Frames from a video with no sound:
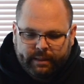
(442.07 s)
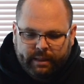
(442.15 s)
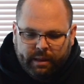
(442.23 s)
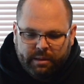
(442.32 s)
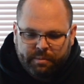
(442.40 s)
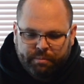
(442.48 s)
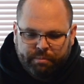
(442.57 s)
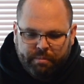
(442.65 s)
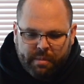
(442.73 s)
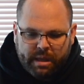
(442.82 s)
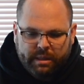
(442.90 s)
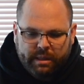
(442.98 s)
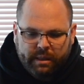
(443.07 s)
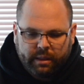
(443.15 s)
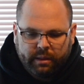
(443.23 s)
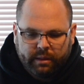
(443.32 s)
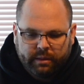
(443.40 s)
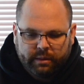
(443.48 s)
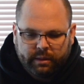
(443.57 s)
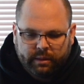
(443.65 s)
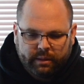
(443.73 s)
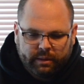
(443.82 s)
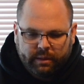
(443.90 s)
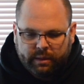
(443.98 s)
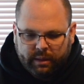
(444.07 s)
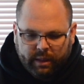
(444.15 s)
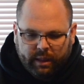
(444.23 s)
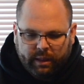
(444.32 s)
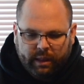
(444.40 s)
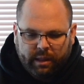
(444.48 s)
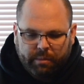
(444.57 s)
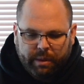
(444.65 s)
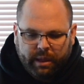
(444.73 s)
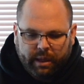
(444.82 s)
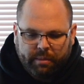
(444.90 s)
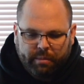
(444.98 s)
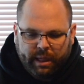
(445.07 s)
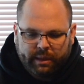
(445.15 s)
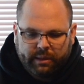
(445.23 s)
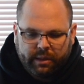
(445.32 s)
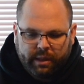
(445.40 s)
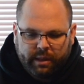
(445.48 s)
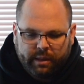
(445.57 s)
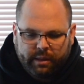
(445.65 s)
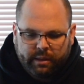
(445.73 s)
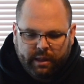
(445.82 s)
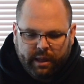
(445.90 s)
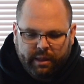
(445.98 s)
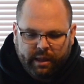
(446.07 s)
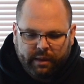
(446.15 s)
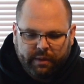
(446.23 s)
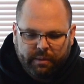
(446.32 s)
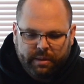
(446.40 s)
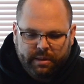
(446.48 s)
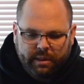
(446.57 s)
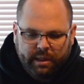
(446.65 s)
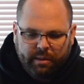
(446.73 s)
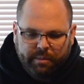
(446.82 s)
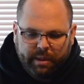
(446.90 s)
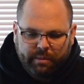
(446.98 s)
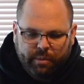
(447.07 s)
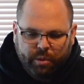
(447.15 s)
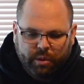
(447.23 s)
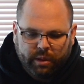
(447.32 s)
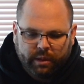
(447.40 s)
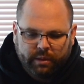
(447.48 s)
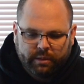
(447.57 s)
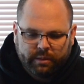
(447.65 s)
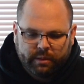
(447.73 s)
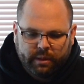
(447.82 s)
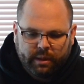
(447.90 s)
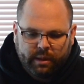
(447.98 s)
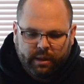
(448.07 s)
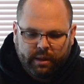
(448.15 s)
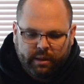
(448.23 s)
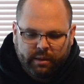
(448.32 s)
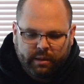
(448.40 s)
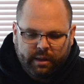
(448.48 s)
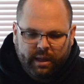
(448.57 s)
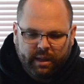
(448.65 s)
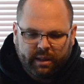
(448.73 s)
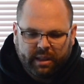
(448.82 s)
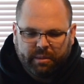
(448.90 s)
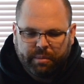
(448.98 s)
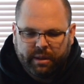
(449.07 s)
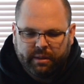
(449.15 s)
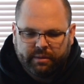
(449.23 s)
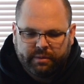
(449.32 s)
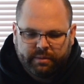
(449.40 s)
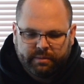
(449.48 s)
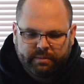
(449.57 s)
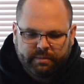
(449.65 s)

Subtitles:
It's missing a little bit of complexity there. I think if it was a little bit more, you get a little bit of,